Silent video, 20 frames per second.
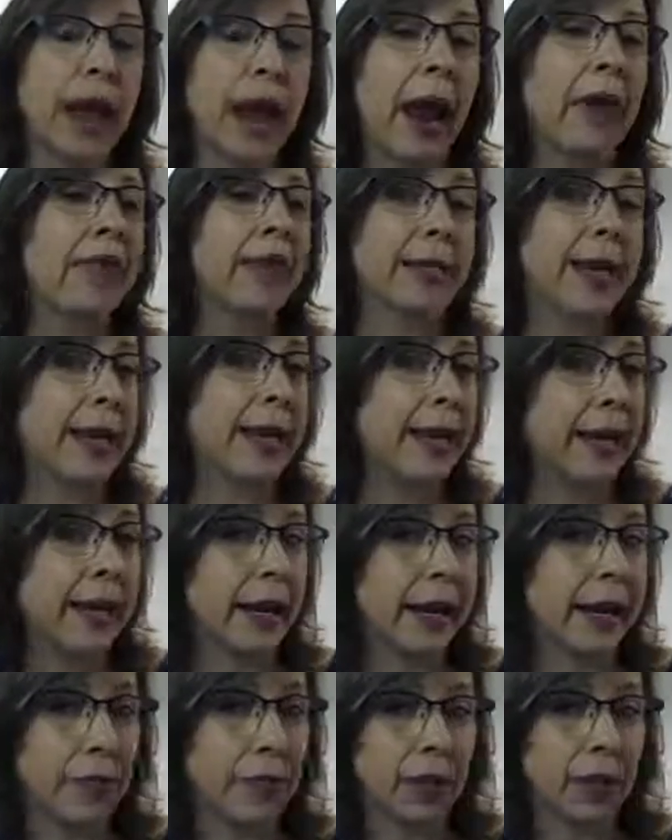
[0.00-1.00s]
and then taking a
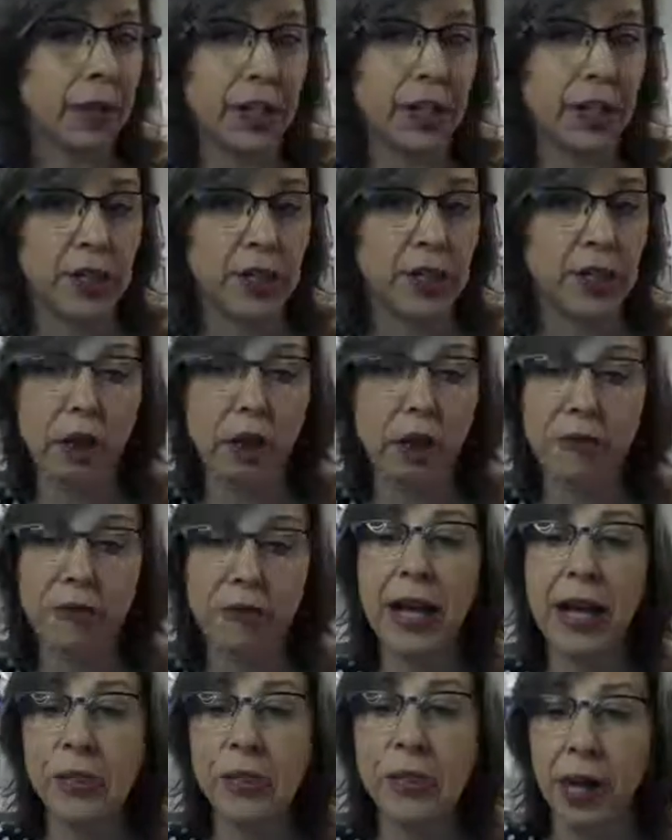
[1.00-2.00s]
couple of years off.
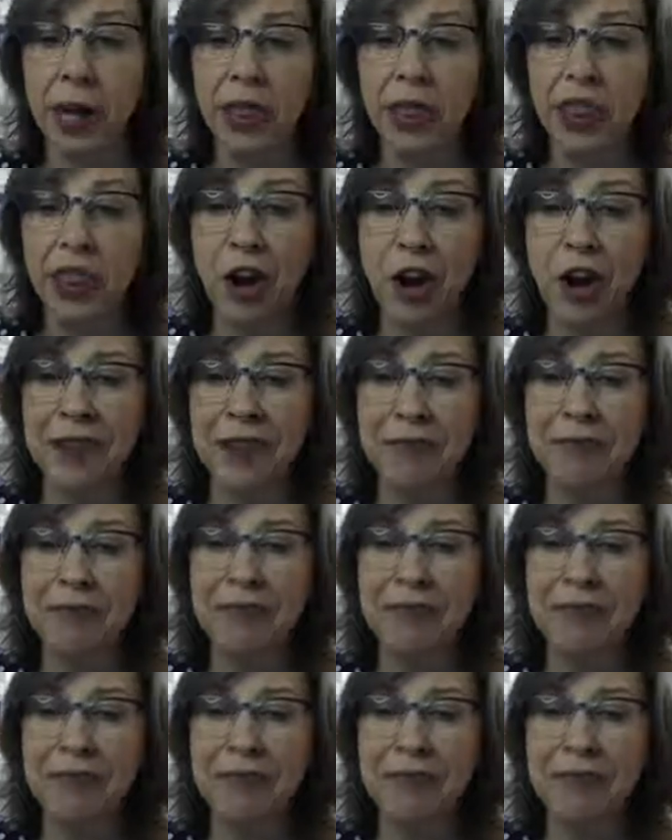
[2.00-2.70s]
That's one thought.